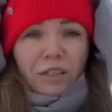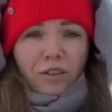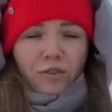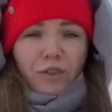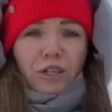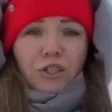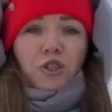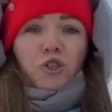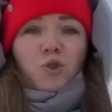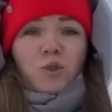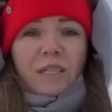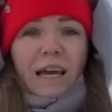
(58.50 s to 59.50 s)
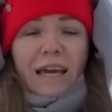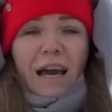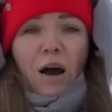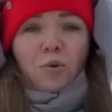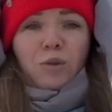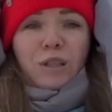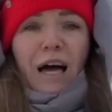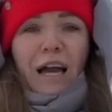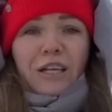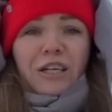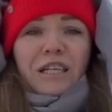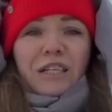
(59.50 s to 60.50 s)
my dear friends, today I would
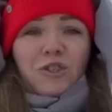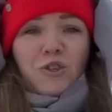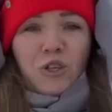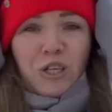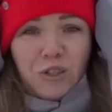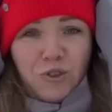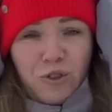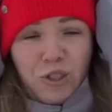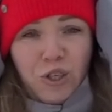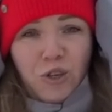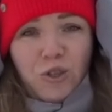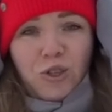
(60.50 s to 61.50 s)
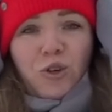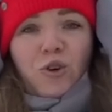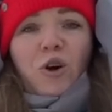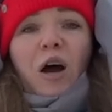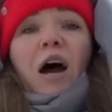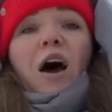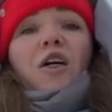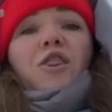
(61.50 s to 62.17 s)
like to introduce you